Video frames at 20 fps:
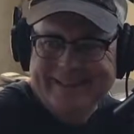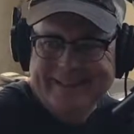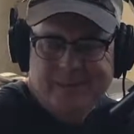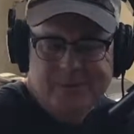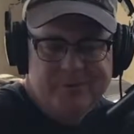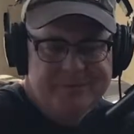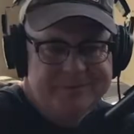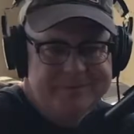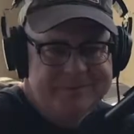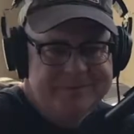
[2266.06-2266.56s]

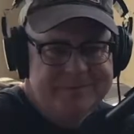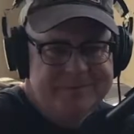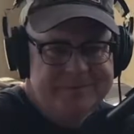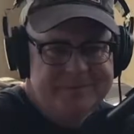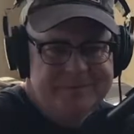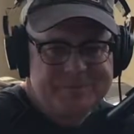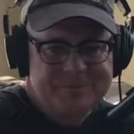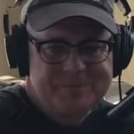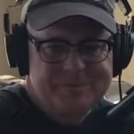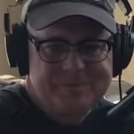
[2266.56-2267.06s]
I
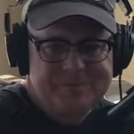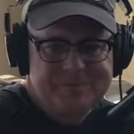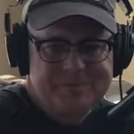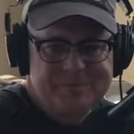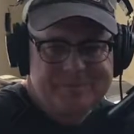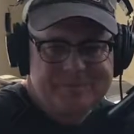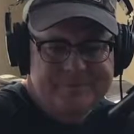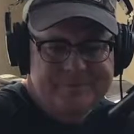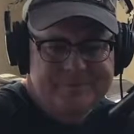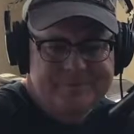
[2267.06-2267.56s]
always
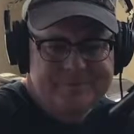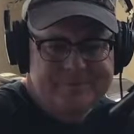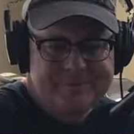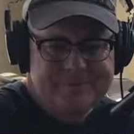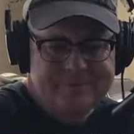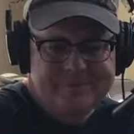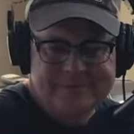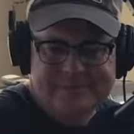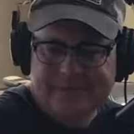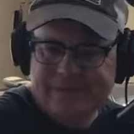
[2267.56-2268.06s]
associate being
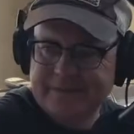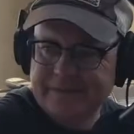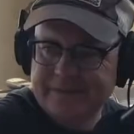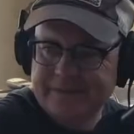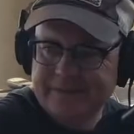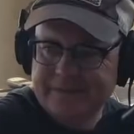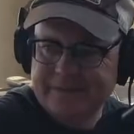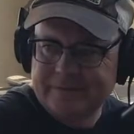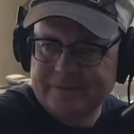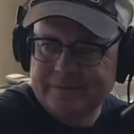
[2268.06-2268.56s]

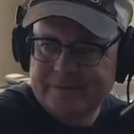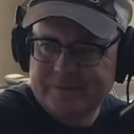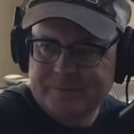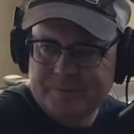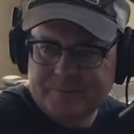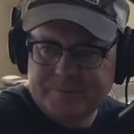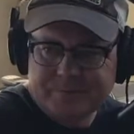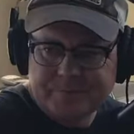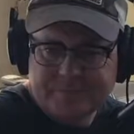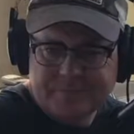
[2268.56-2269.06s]
in a band
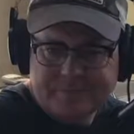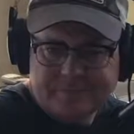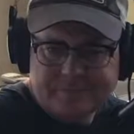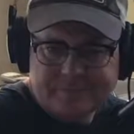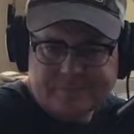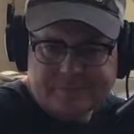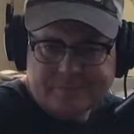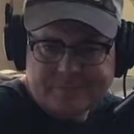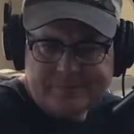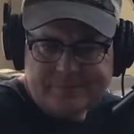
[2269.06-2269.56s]
as in being
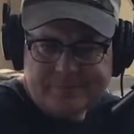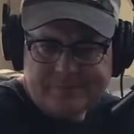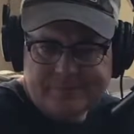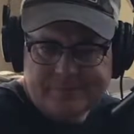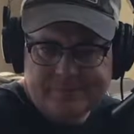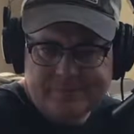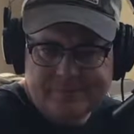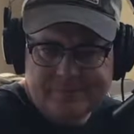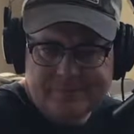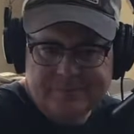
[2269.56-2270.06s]
like in a
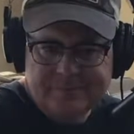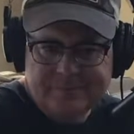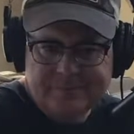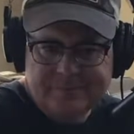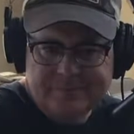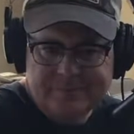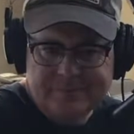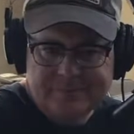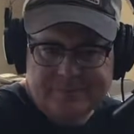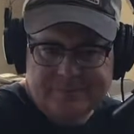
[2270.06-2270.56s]
romantic
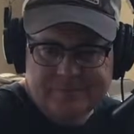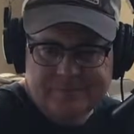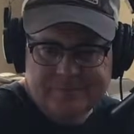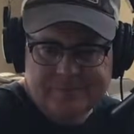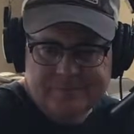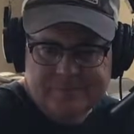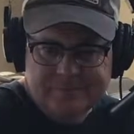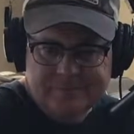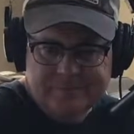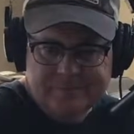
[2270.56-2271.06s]
relationship,